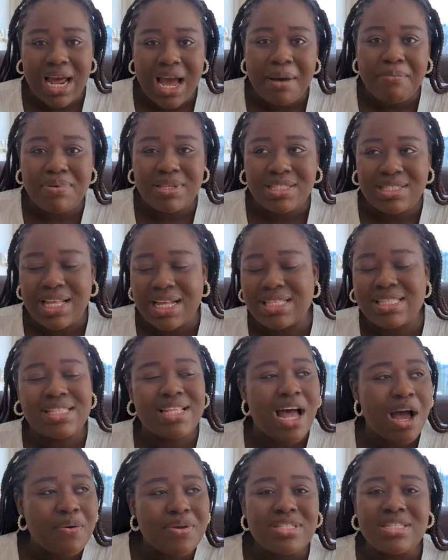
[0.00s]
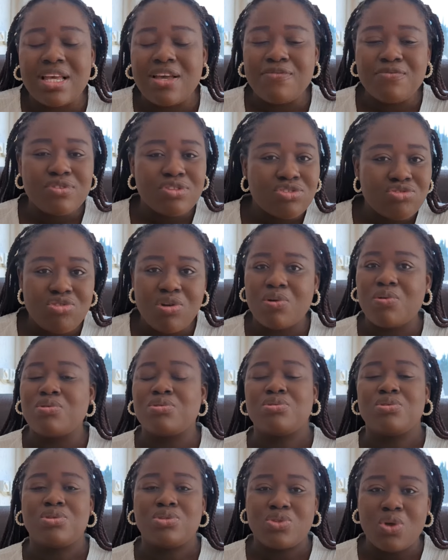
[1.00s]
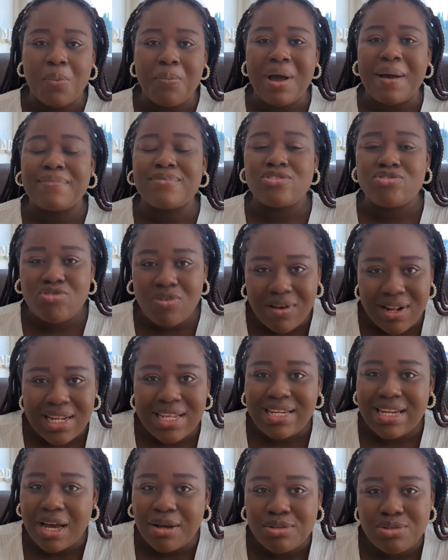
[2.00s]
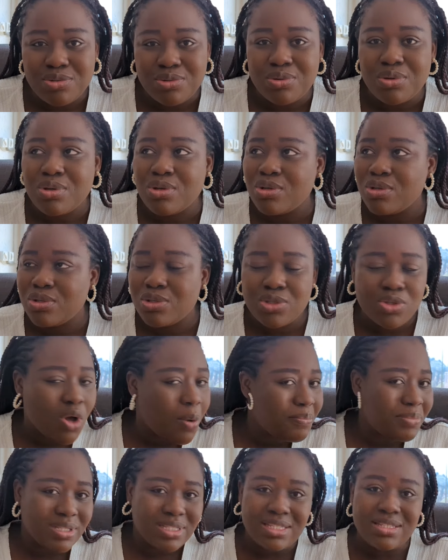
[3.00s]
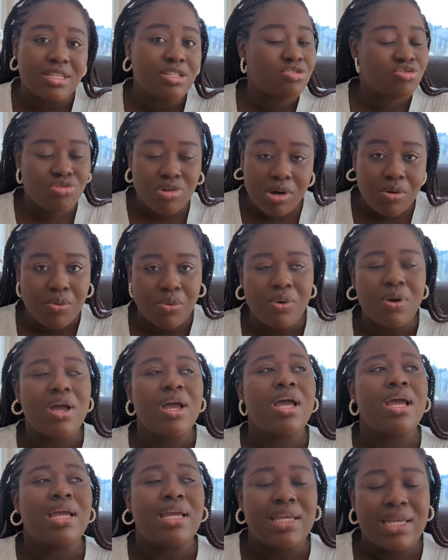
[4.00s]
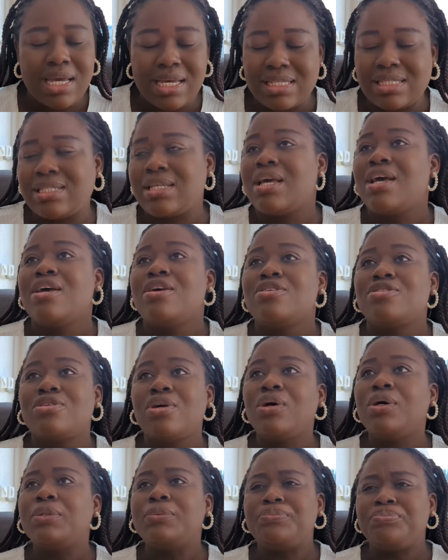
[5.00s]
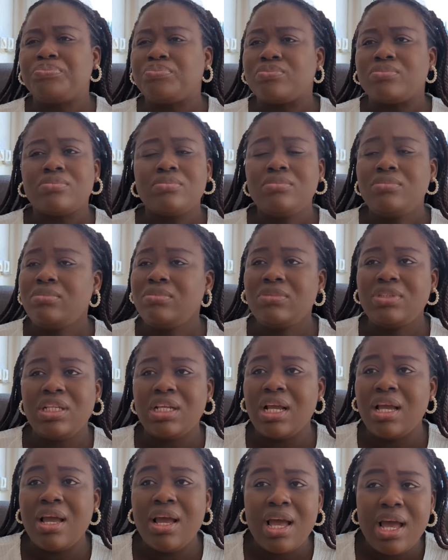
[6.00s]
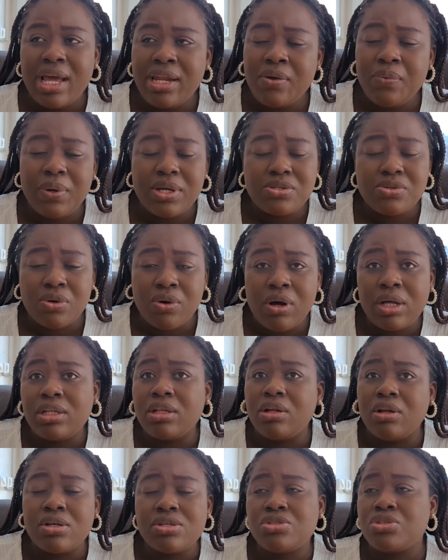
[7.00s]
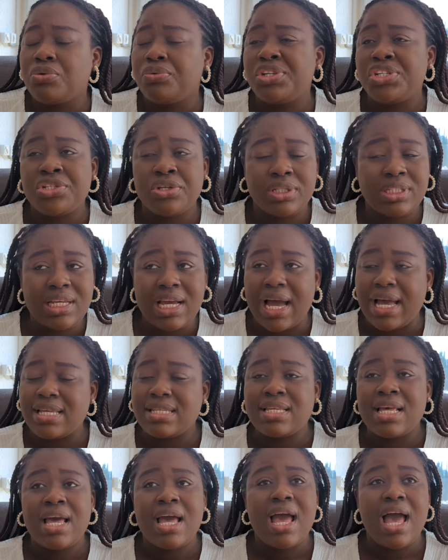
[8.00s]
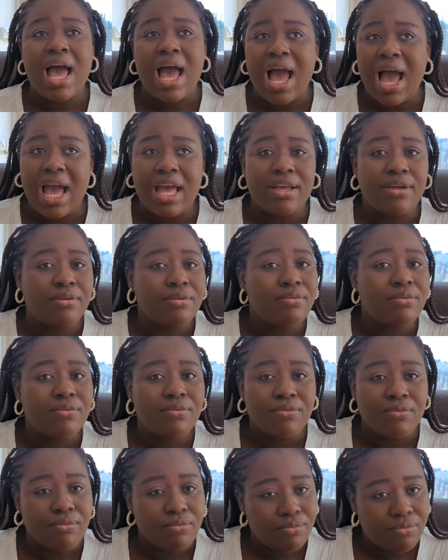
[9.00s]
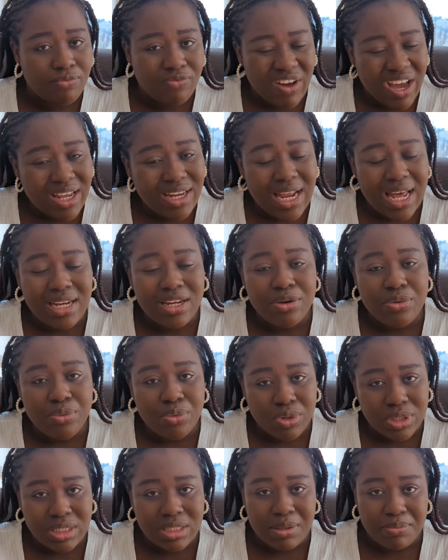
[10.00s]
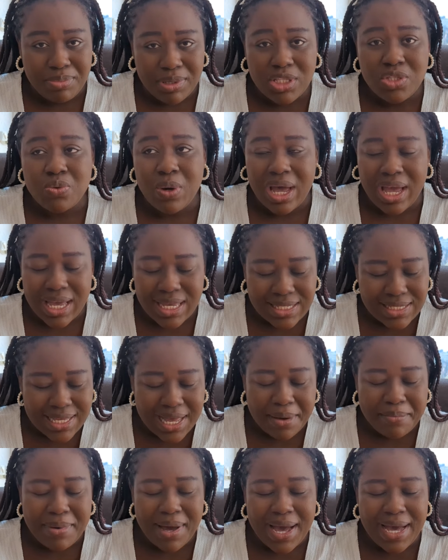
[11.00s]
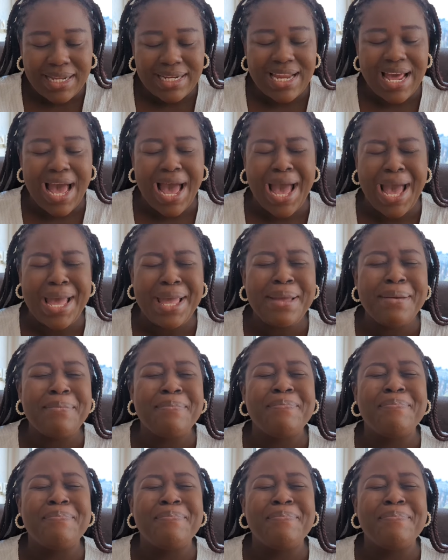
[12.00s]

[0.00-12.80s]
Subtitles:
habit that now is even struggle to stop. I'm struggling now to stop it. It's a struggle. Yes. So anyway, to cut the long story short, guys, I finally wrote the B2 exam and I